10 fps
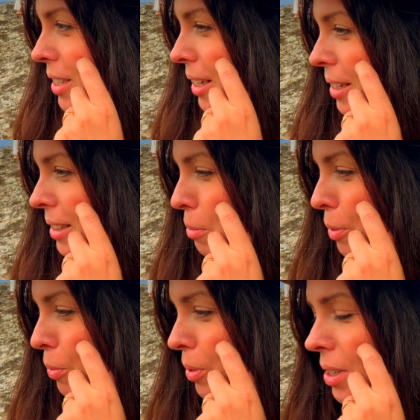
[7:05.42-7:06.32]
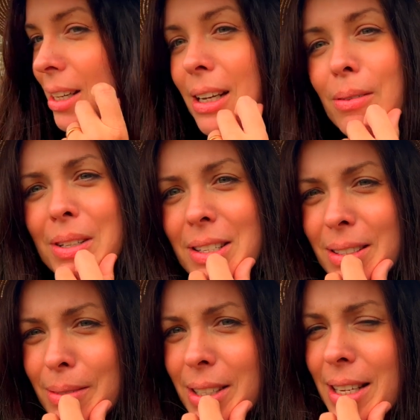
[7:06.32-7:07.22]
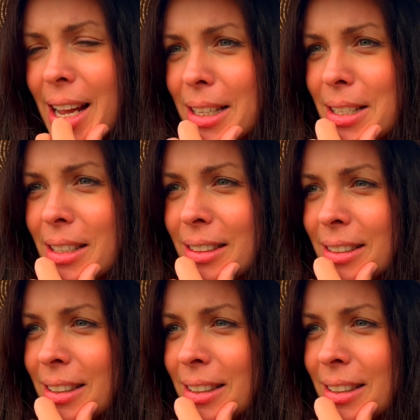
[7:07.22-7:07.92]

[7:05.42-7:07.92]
I can't help but wonder, like, what's next?